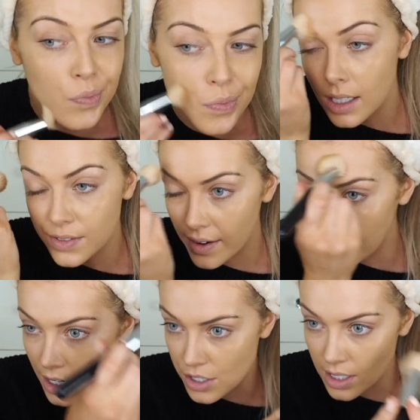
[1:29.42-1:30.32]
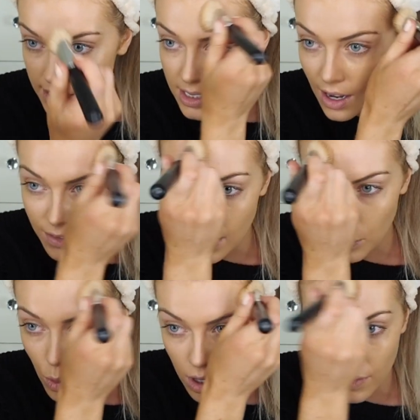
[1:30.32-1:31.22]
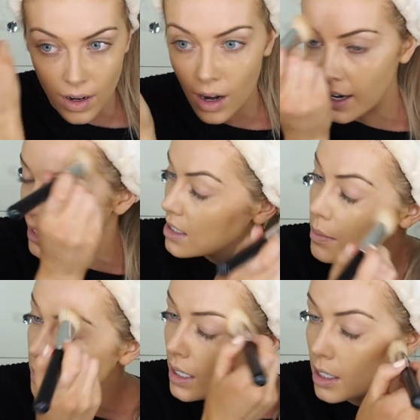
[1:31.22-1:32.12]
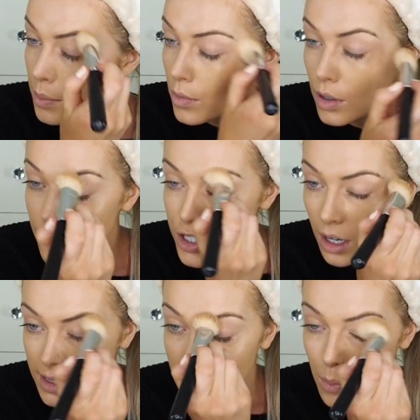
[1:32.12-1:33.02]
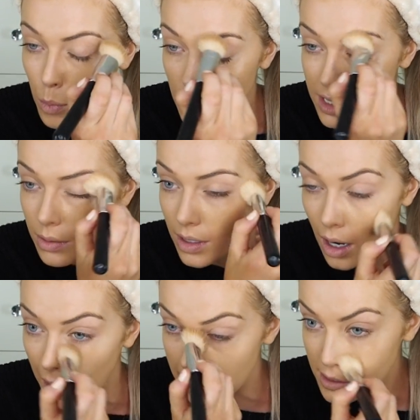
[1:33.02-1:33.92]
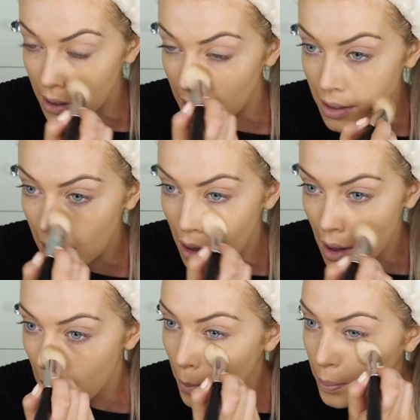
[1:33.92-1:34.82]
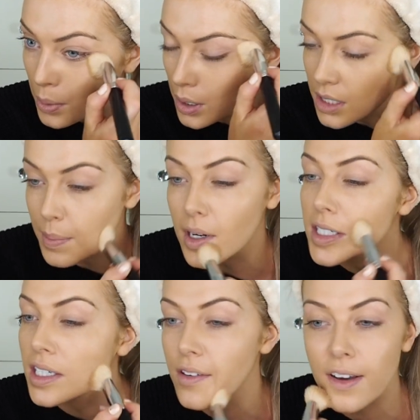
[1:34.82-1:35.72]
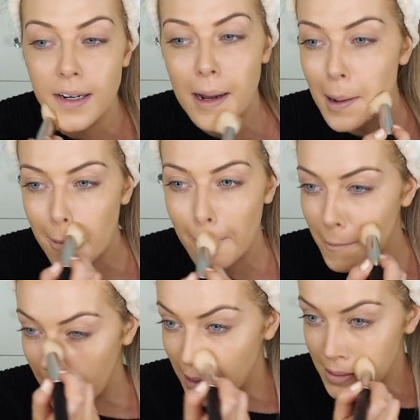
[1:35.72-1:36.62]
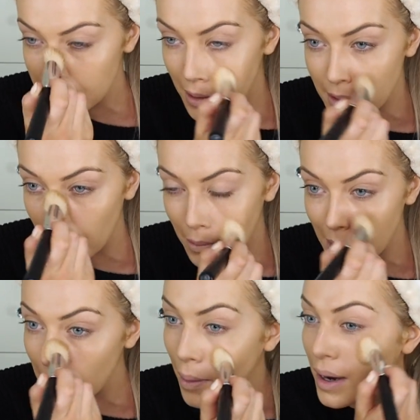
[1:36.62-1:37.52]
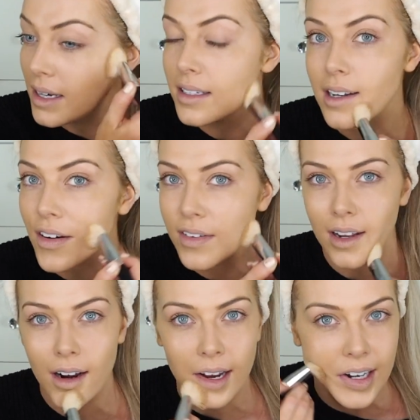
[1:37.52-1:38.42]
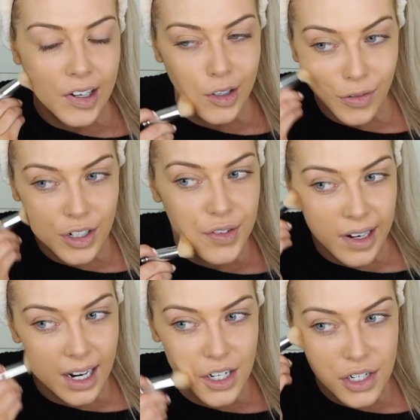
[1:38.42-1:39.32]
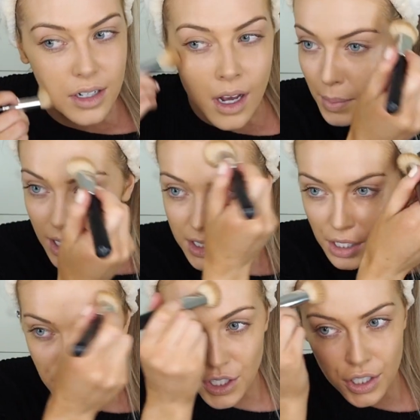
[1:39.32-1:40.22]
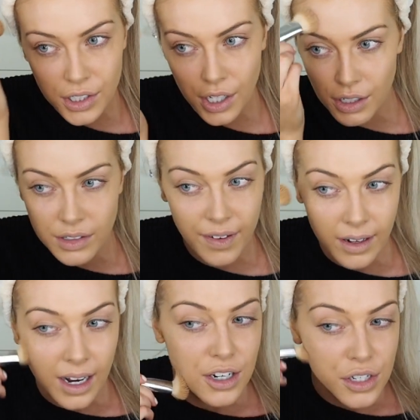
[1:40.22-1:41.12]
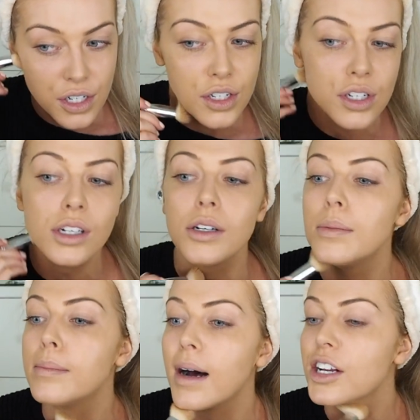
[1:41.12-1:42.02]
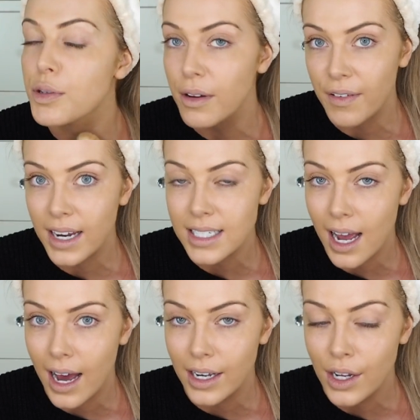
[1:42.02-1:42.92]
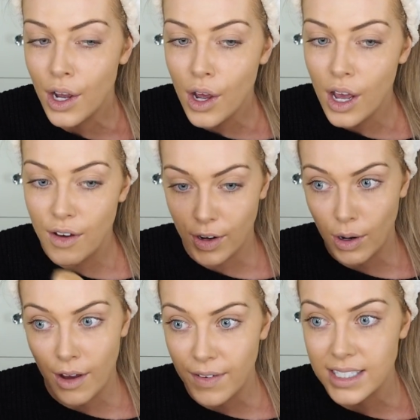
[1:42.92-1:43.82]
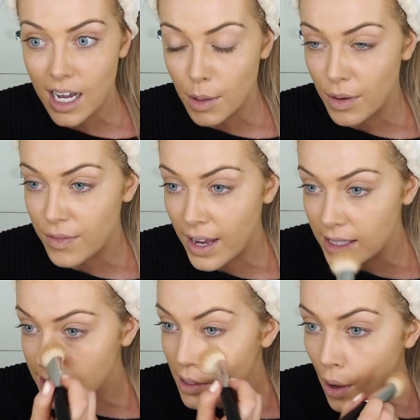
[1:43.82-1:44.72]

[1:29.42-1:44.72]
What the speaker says: This foundation is definitely more of a light to medium coverage, I'd say more so on the light side. But because I have fake tan on my face, I don't really mind having a lighter coverage foundation, because I usually just kind of use foundation to match my fake tan if I don't have fake tan on my face,